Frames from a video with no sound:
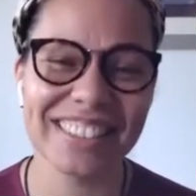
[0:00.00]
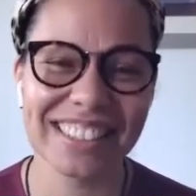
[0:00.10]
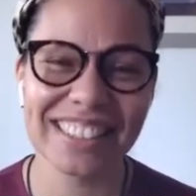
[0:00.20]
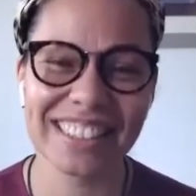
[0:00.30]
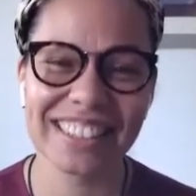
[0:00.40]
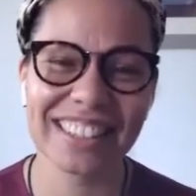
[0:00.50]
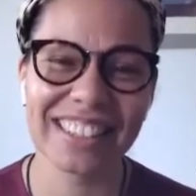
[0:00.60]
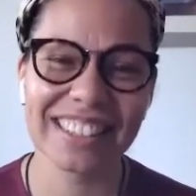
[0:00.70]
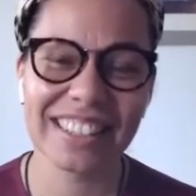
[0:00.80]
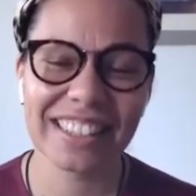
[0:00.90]

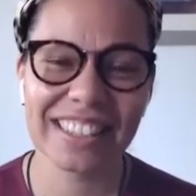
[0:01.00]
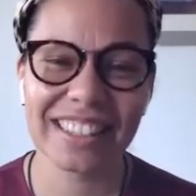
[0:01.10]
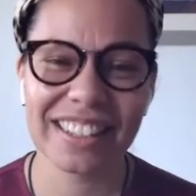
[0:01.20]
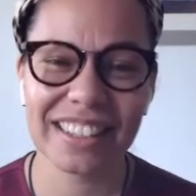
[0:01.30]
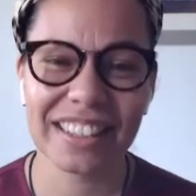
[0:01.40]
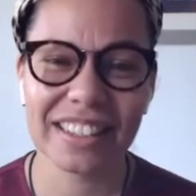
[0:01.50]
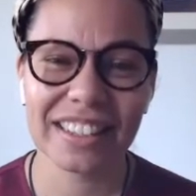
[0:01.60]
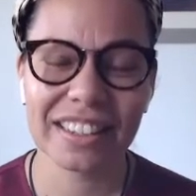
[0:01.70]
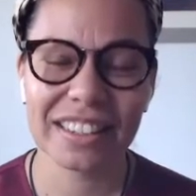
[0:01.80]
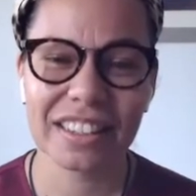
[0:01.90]

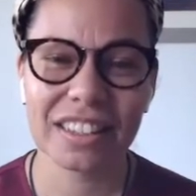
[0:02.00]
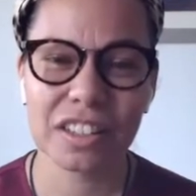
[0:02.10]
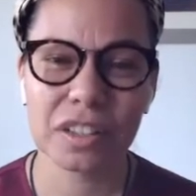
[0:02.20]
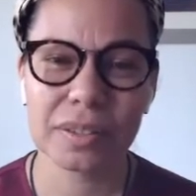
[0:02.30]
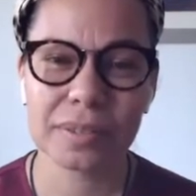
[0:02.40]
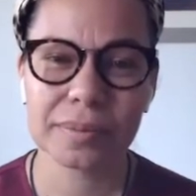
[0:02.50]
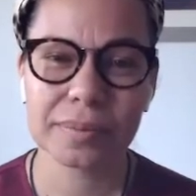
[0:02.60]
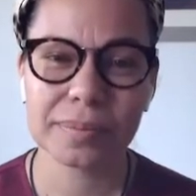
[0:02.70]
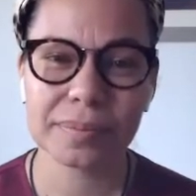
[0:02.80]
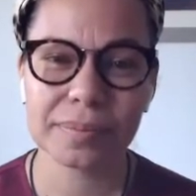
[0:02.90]

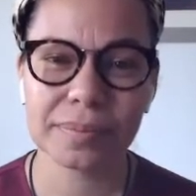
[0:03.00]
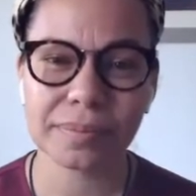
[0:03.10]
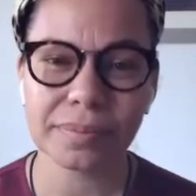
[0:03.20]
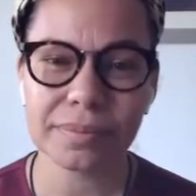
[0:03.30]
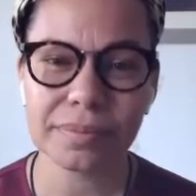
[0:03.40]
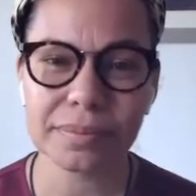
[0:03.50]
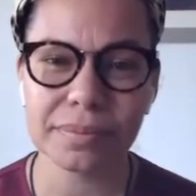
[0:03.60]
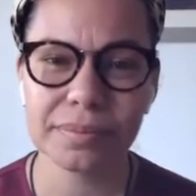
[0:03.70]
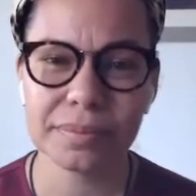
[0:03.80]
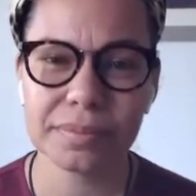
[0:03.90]
[no speech]